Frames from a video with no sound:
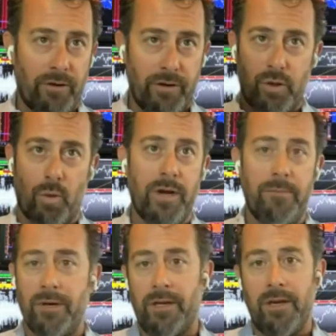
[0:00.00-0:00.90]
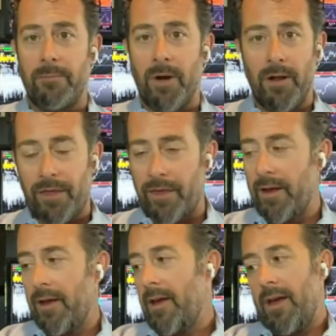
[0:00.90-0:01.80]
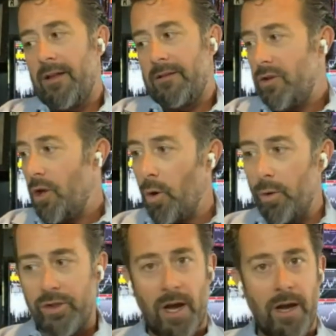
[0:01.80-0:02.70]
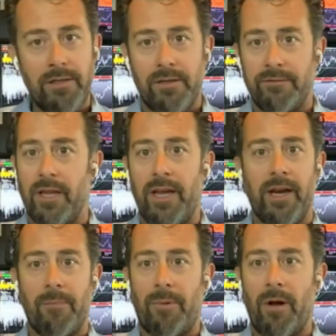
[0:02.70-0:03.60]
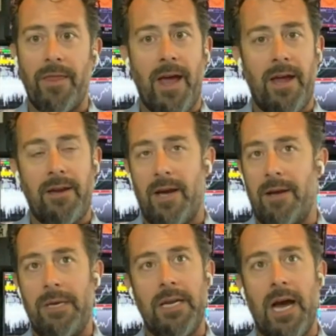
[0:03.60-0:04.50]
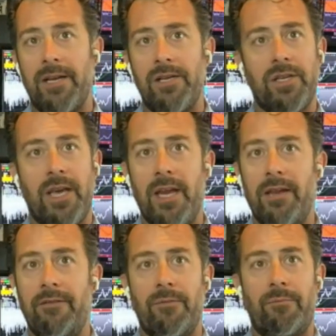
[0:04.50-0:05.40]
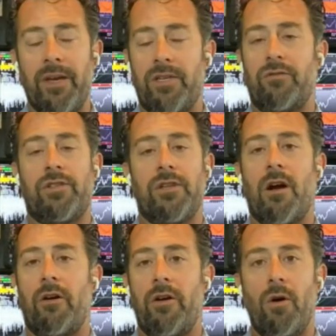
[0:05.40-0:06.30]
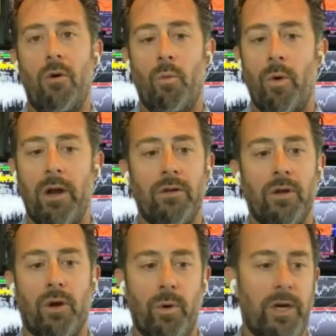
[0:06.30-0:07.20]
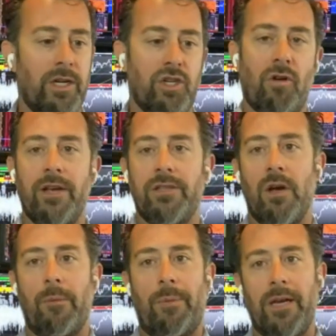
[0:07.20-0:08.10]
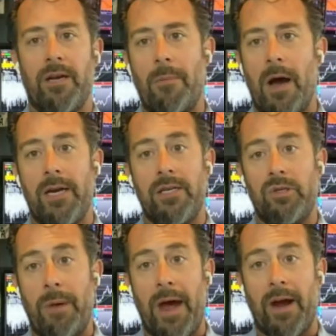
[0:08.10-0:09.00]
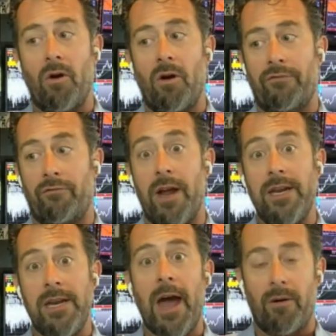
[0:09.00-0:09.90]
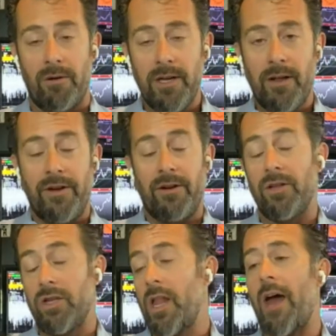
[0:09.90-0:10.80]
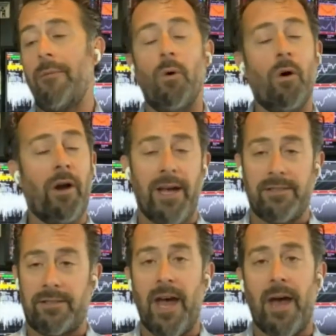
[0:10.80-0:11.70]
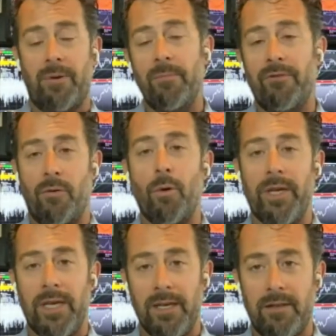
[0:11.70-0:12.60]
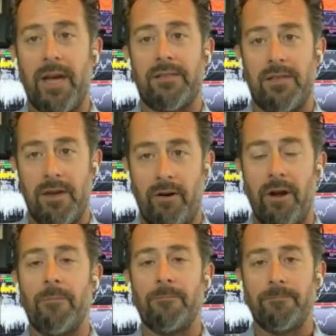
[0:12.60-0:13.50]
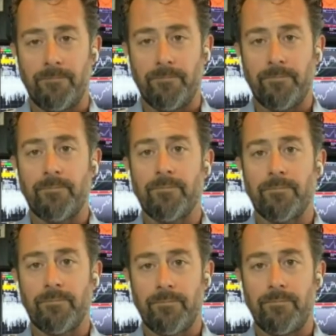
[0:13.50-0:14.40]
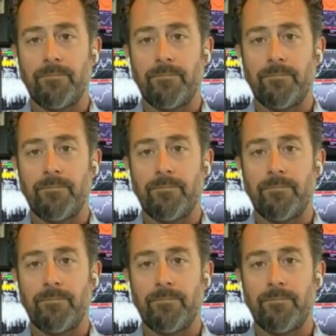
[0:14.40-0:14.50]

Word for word: of 120 billion a month no signs of letting up on that. I mean, I just can't even picture a scenario where liquidity dries up and commodities back off right now. There, a lot more has to happen before we get to that scenario. Yeah.